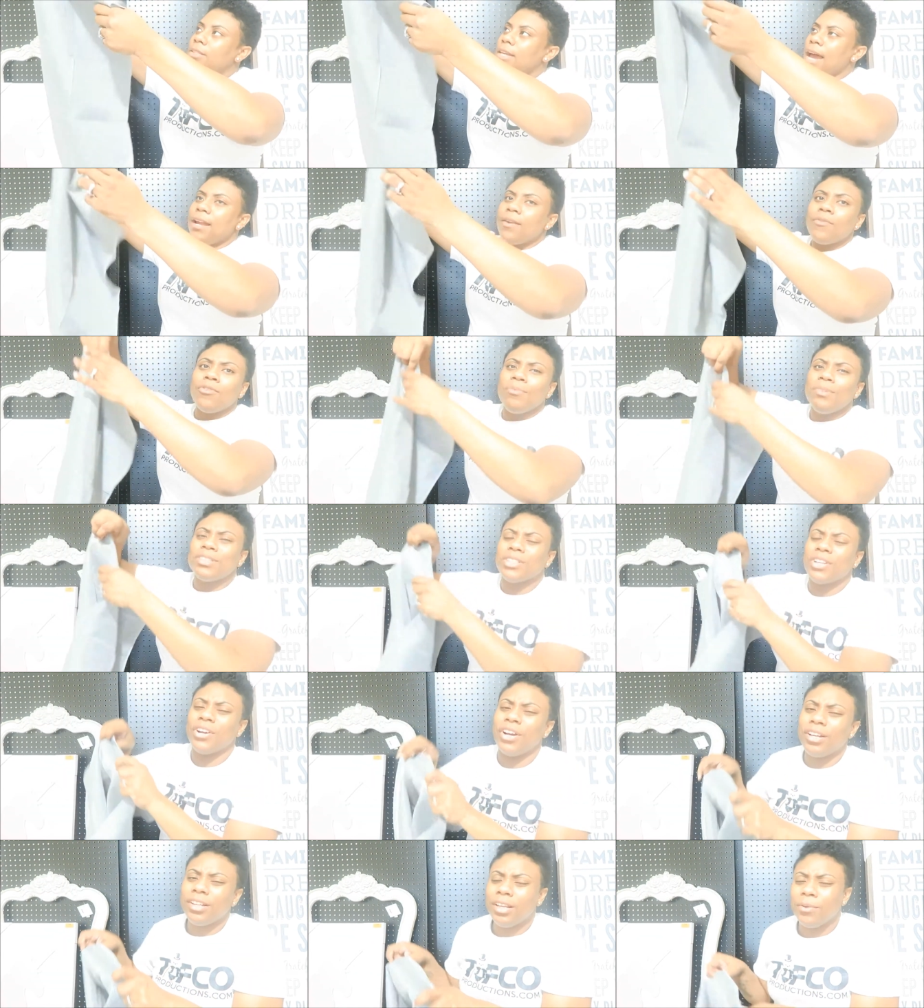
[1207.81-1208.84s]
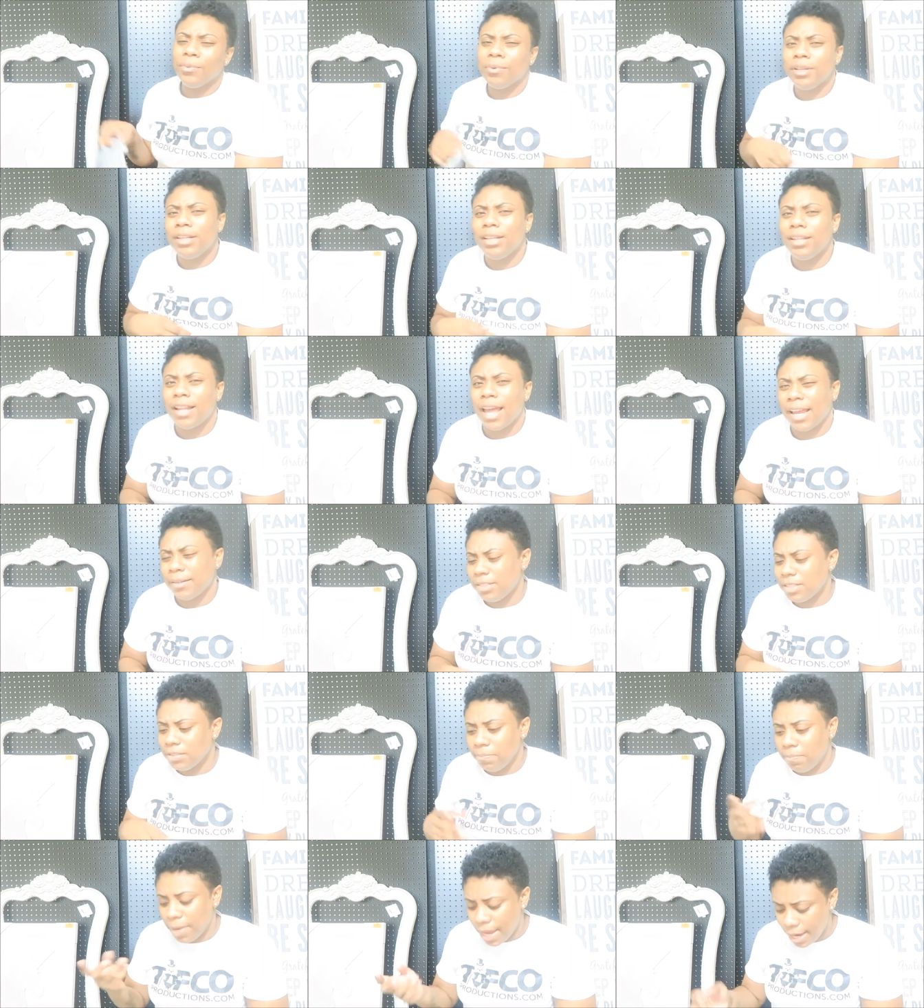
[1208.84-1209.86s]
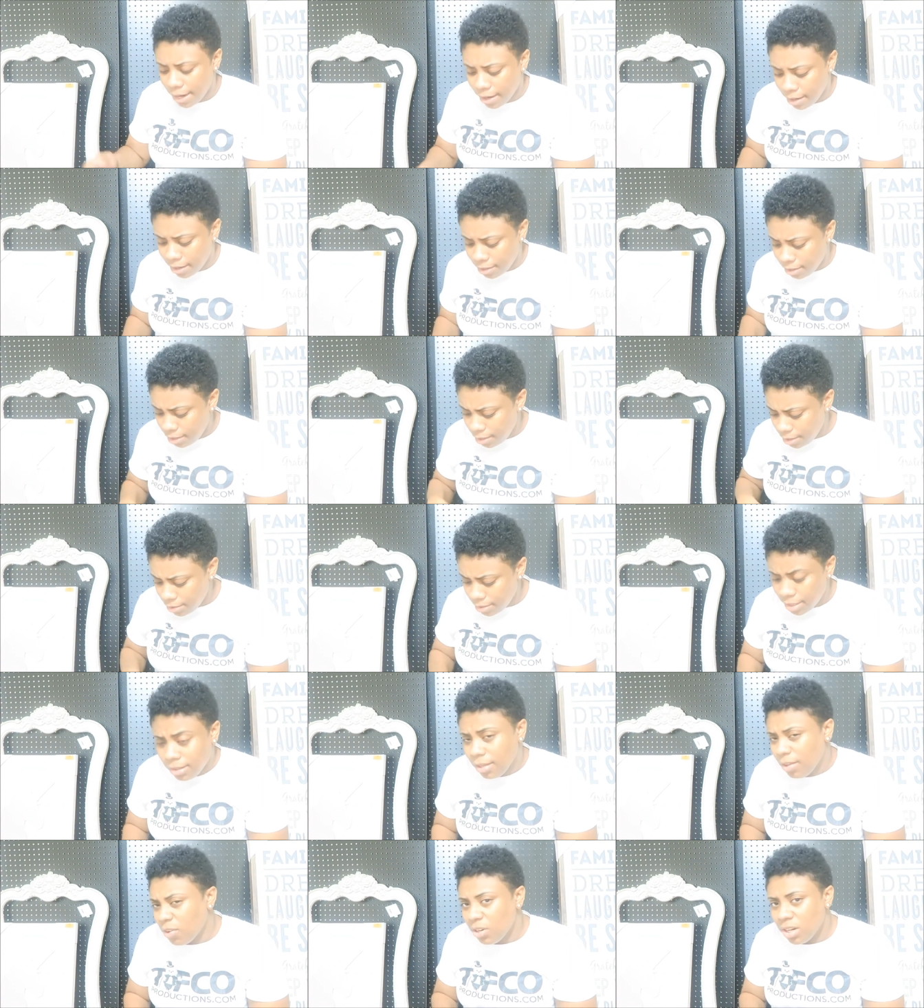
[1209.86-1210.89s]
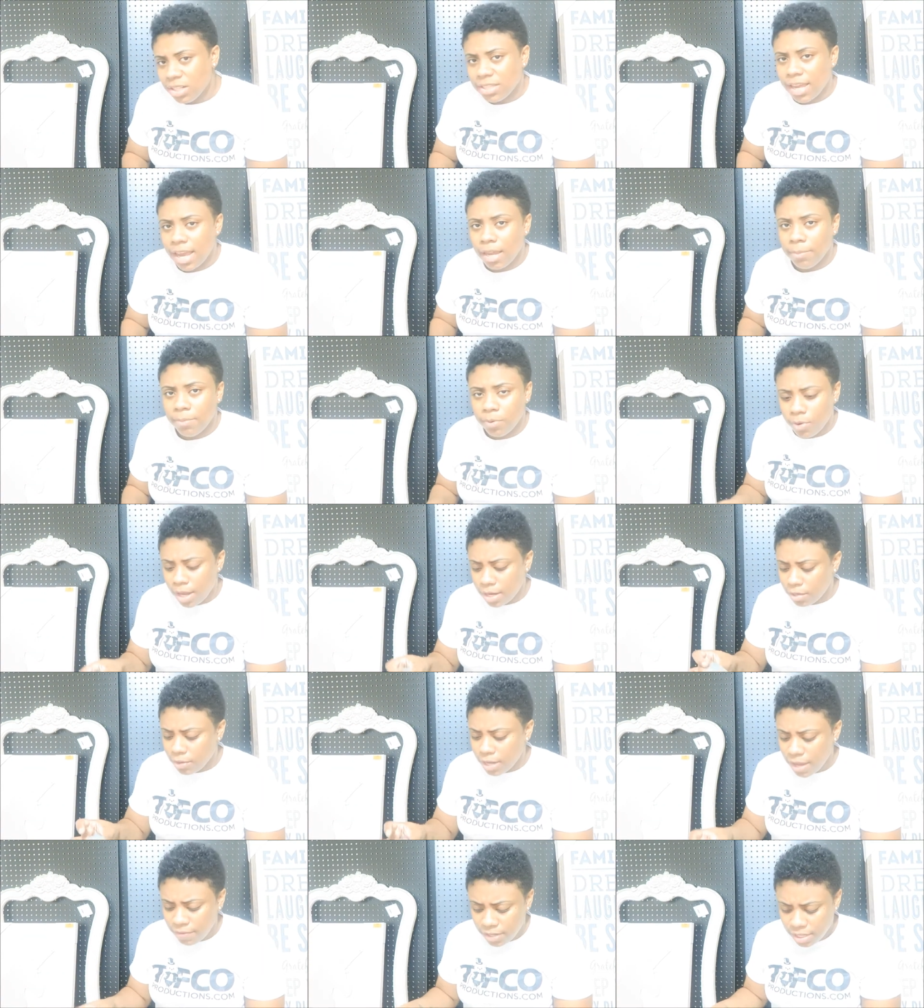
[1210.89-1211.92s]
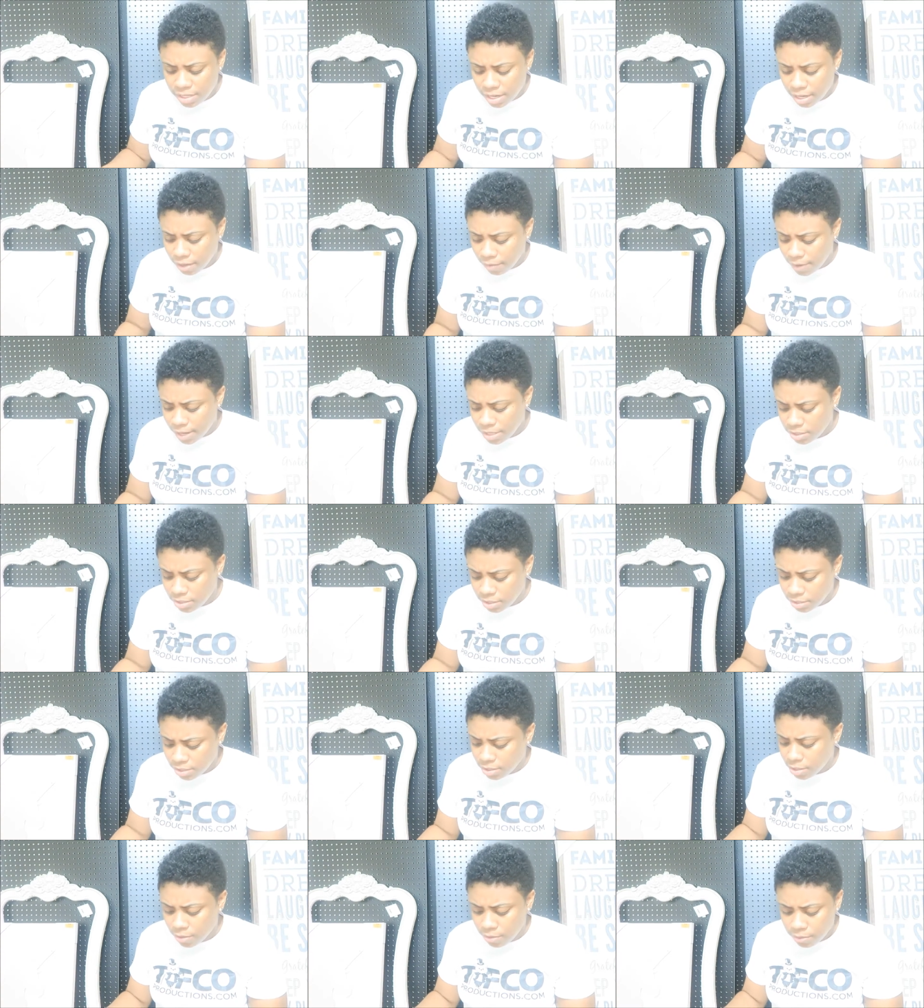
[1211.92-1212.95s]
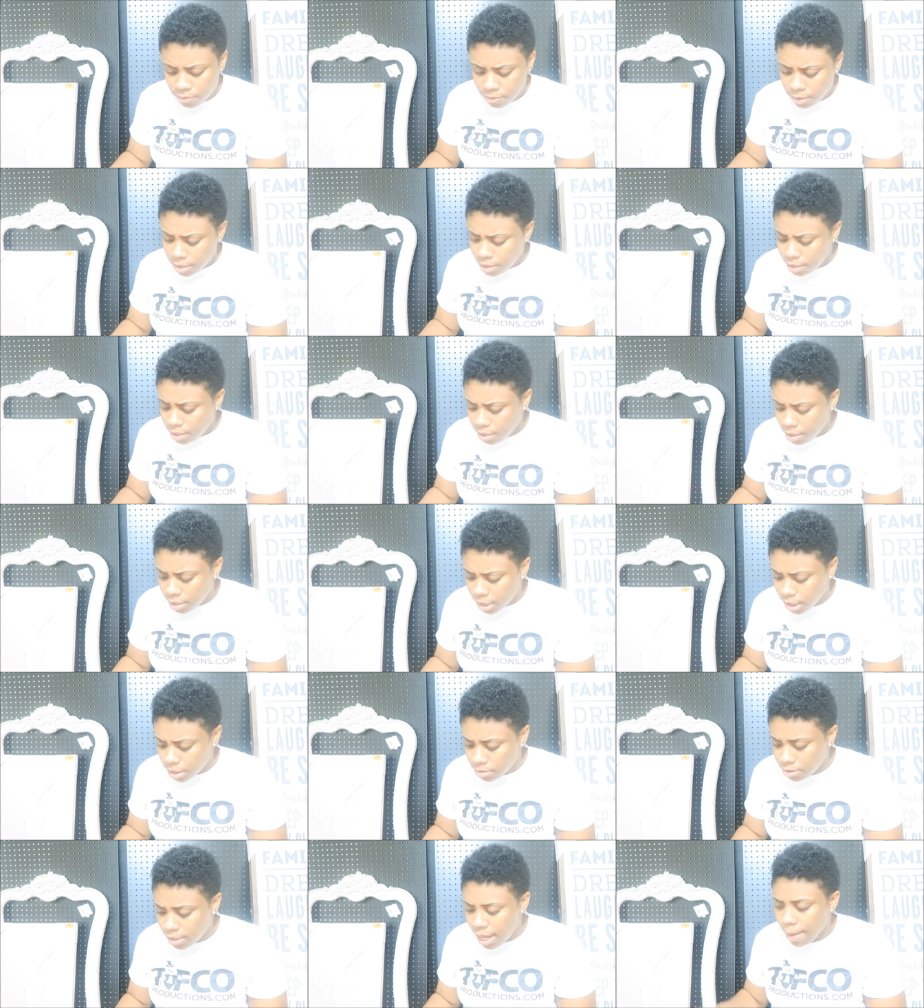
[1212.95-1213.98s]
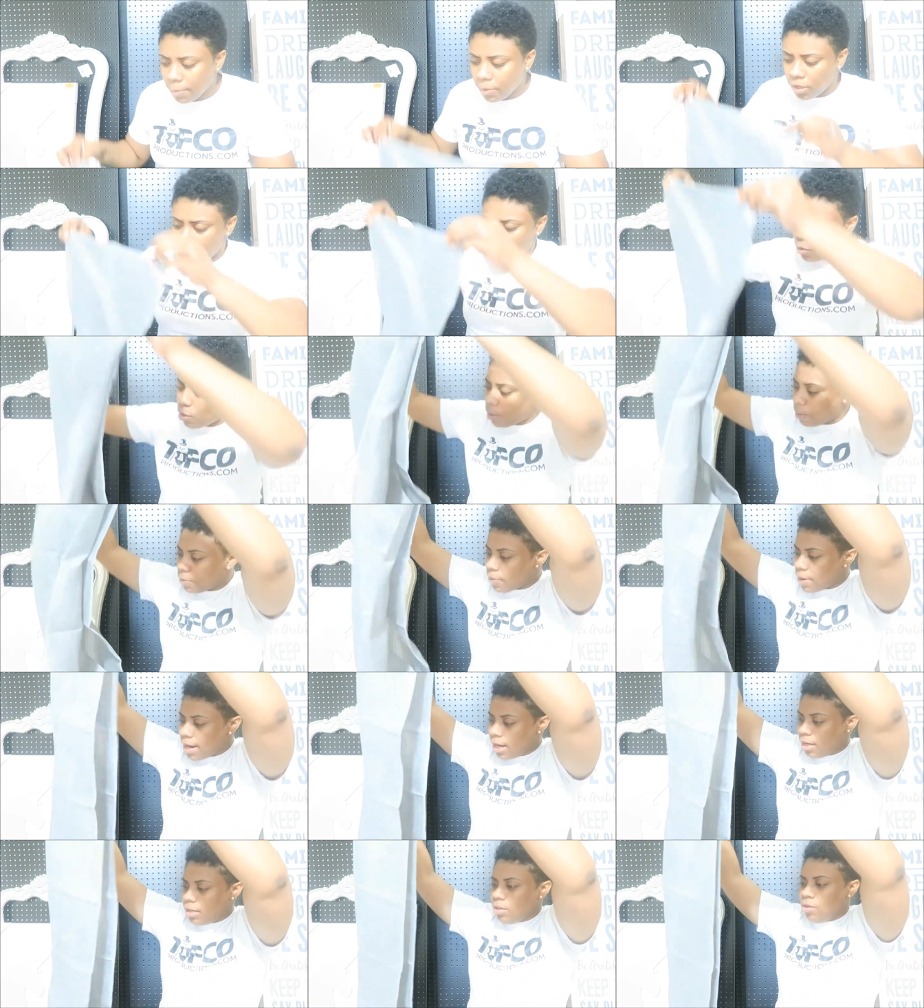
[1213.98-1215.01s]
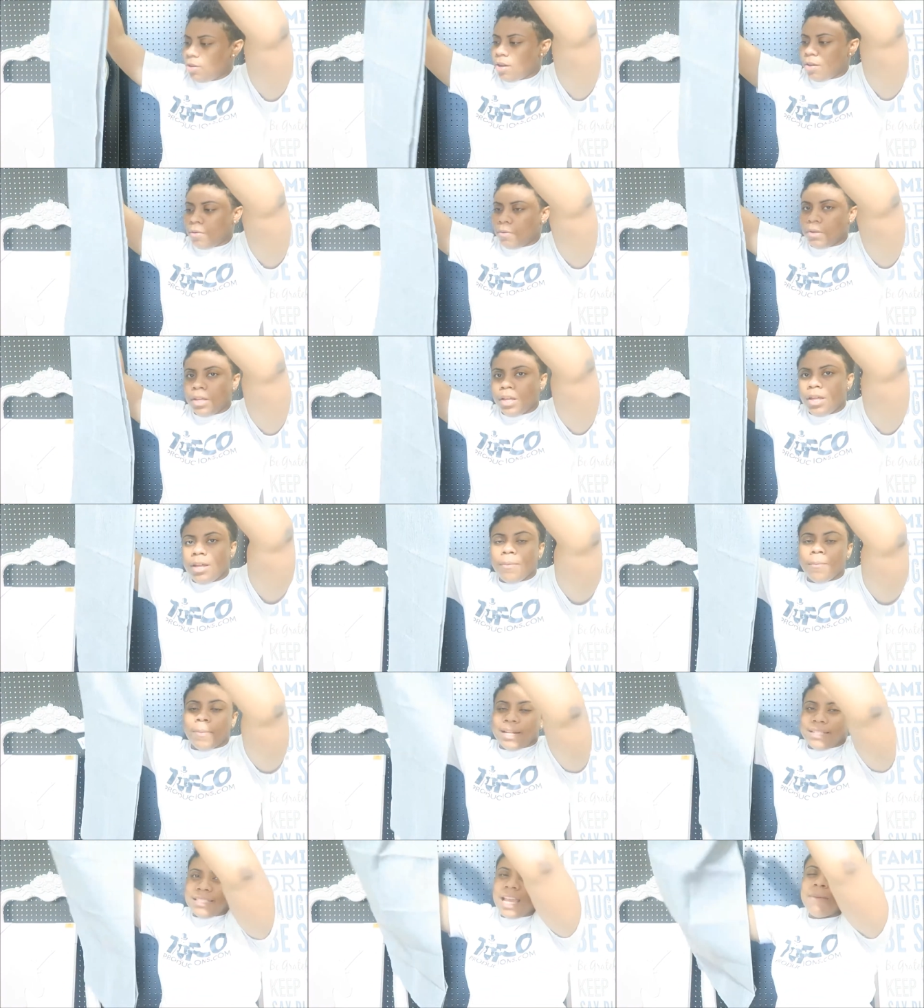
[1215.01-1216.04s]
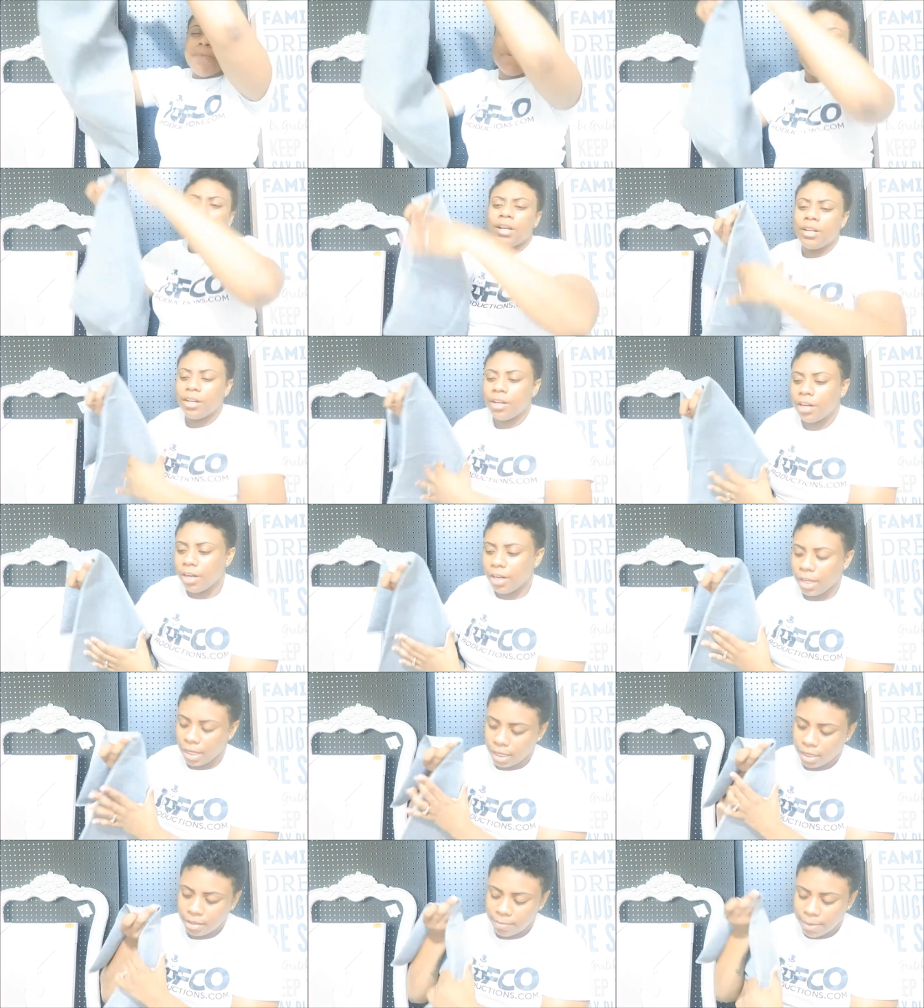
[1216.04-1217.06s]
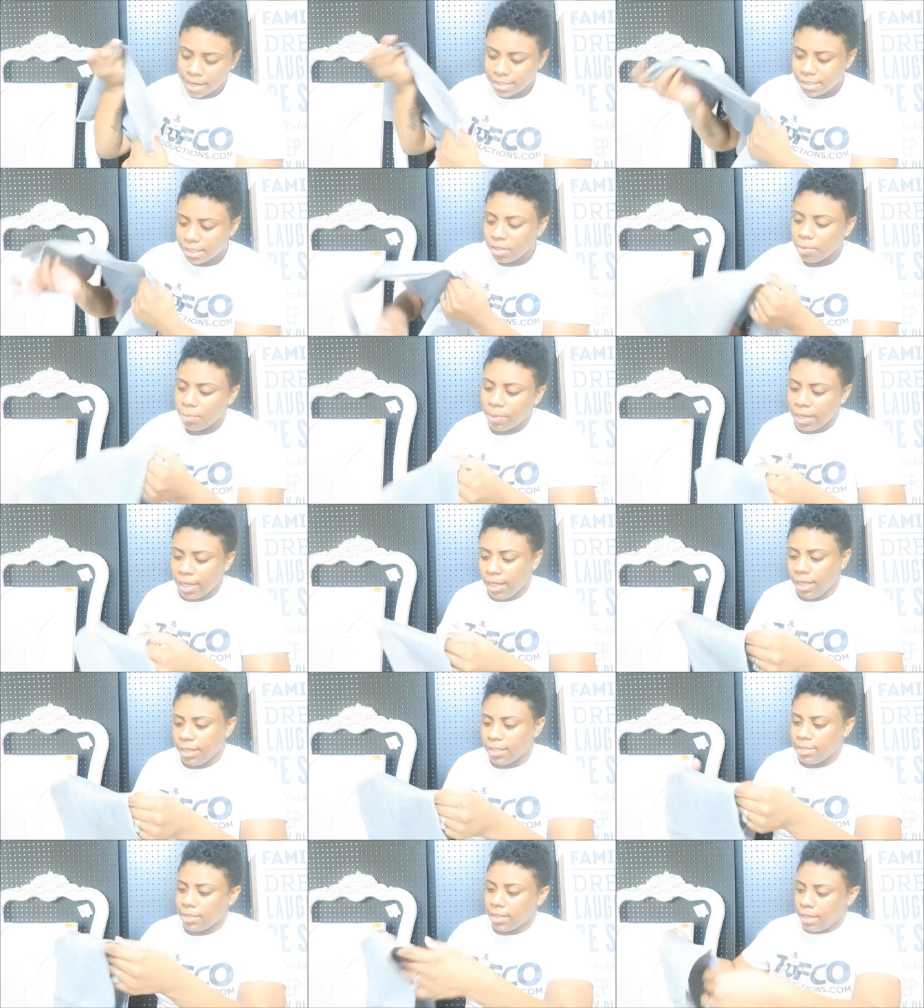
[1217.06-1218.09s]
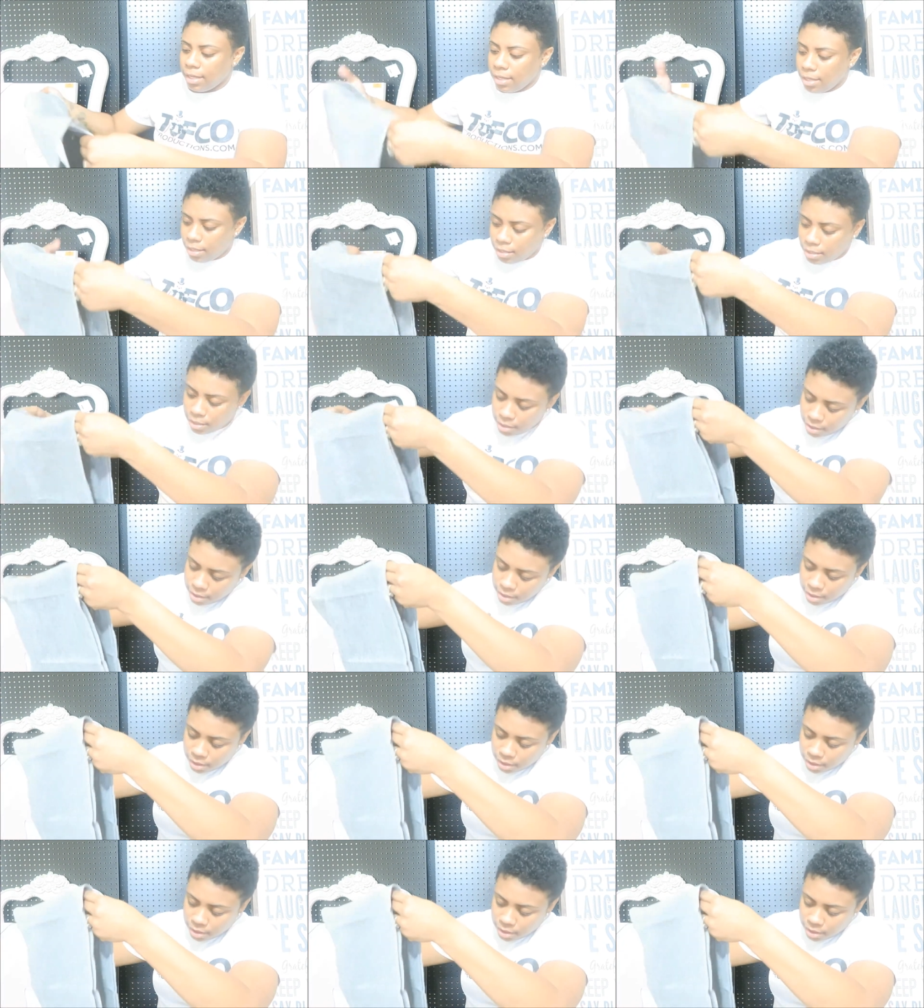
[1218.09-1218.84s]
dining room is currently really like just bare nothing on the table i don't have any decorations so um, i'm going to incorporate you know my table runner and my centerpiece and